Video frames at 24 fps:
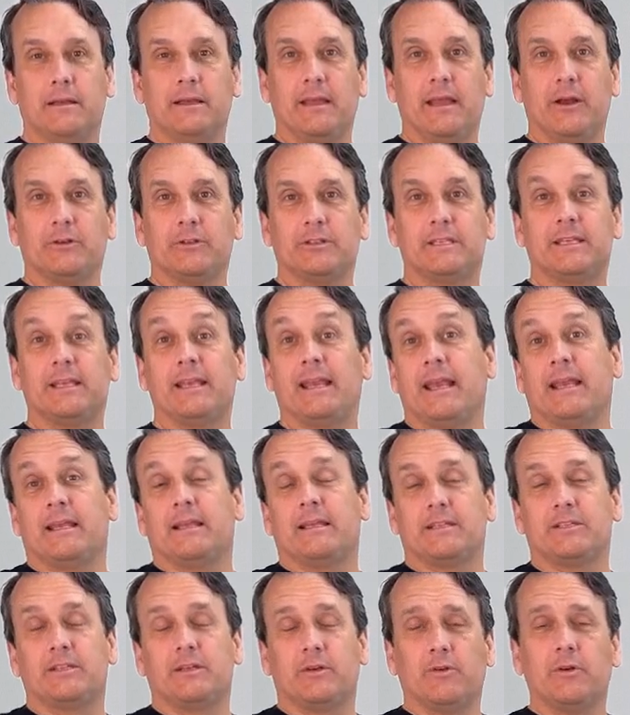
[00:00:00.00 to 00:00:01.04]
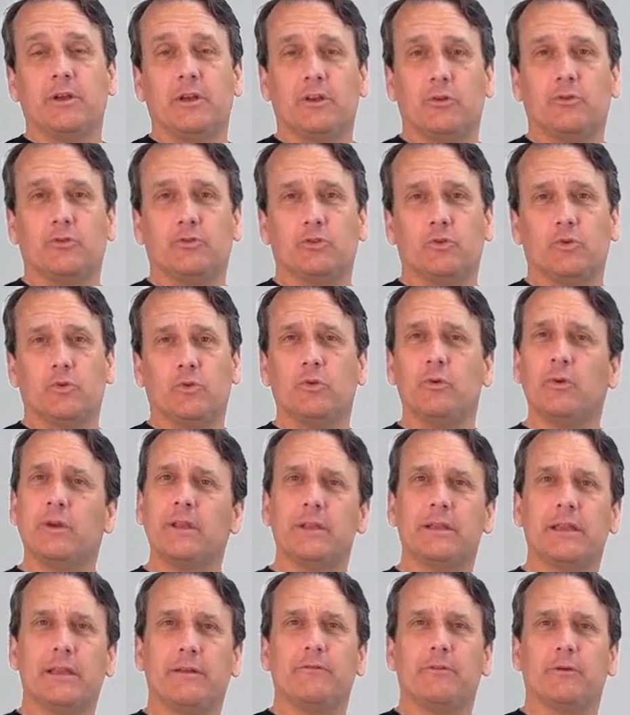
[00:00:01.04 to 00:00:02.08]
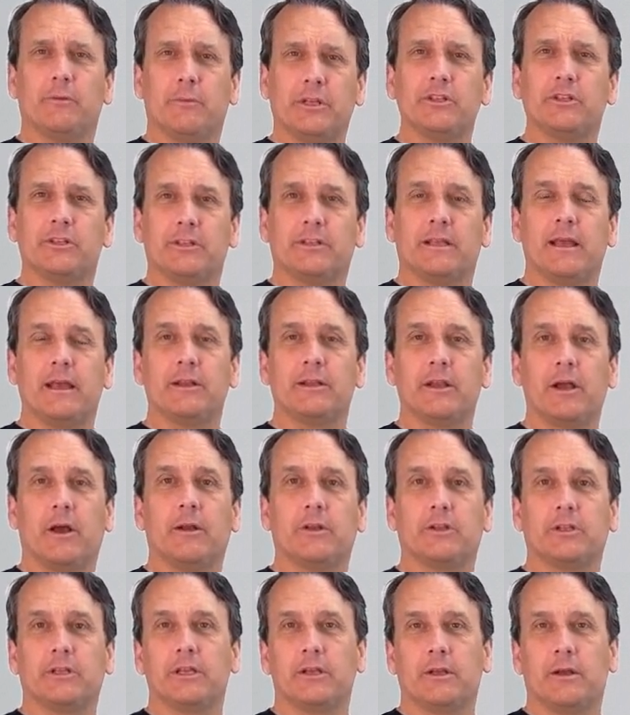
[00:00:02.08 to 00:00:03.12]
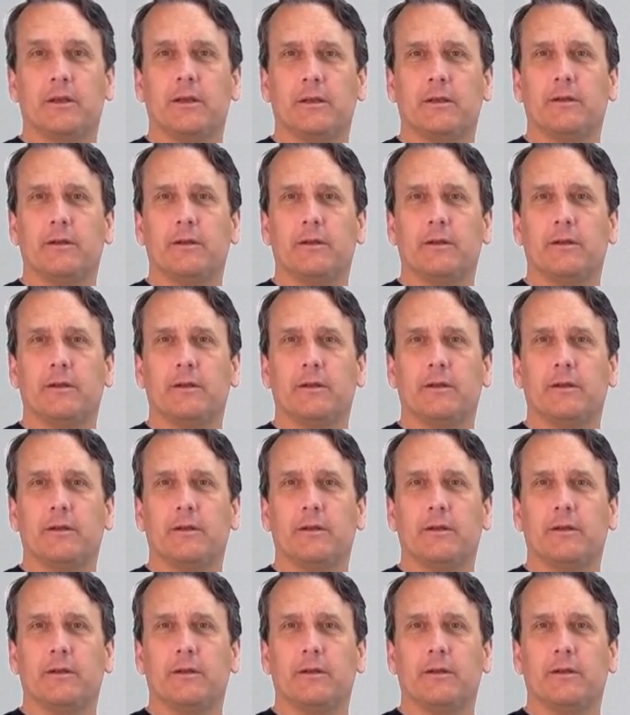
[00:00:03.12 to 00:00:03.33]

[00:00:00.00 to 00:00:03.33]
LCA is a critical tool in information technology